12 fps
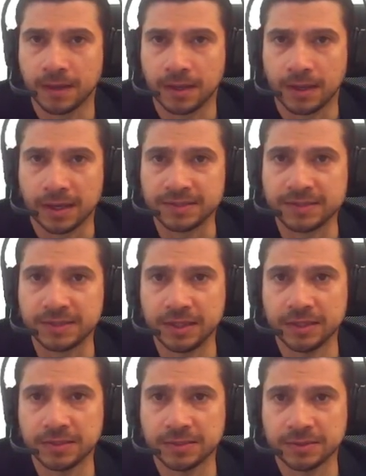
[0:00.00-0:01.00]
A
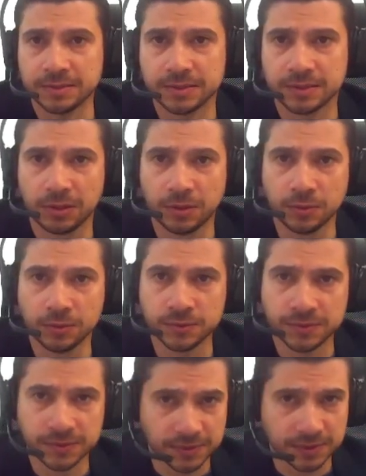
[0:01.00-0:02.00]
snake
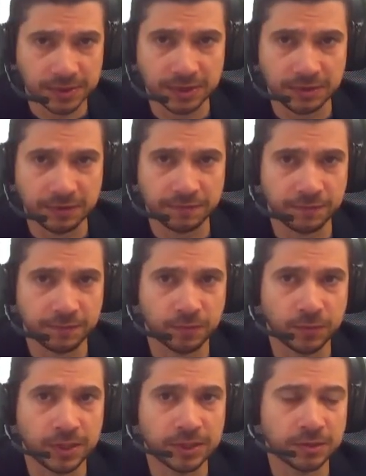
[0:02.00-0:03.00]
loses if
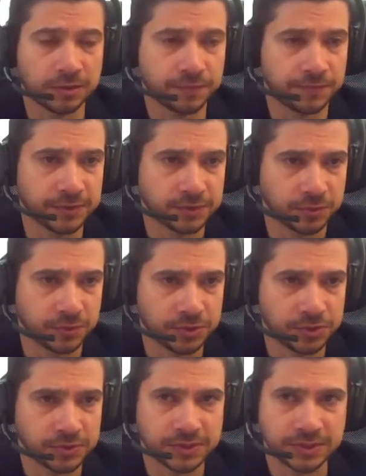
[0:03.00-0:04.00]
one of these
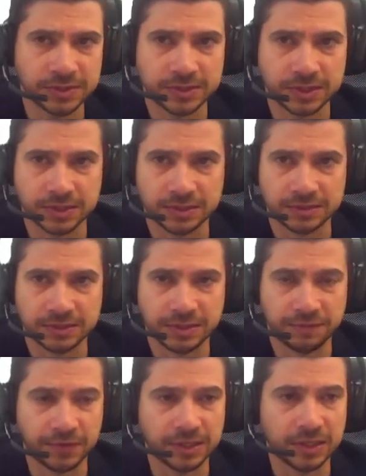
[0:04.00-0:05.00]
conditions is attended.
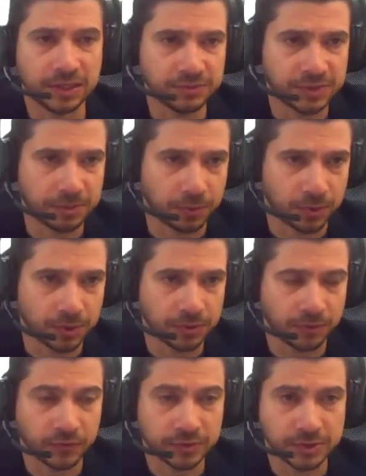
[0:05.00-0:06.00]
If it leaves the board,
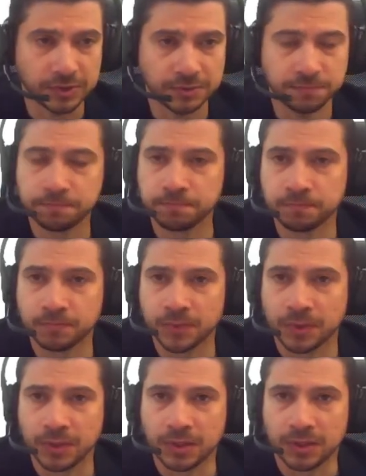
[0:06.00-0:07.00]
obviously,
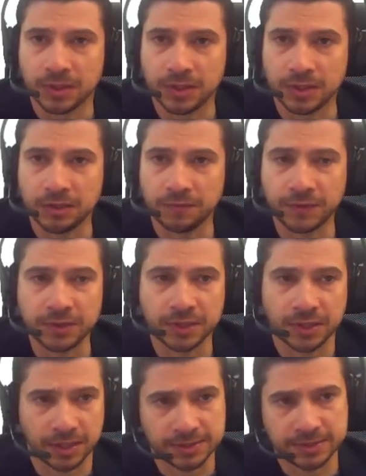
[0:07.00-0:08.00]
if it
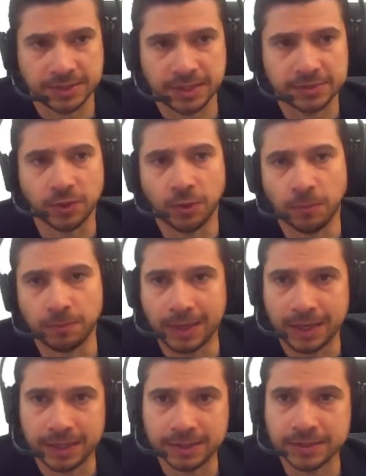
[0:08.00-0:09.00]
hits its own
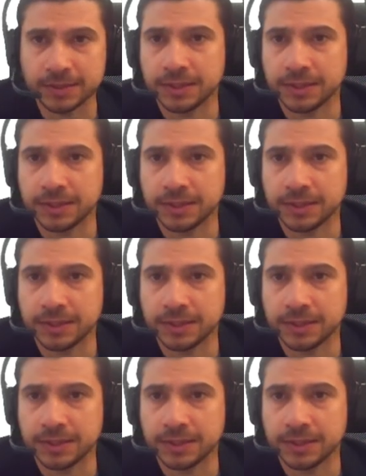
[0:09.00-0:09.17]
body,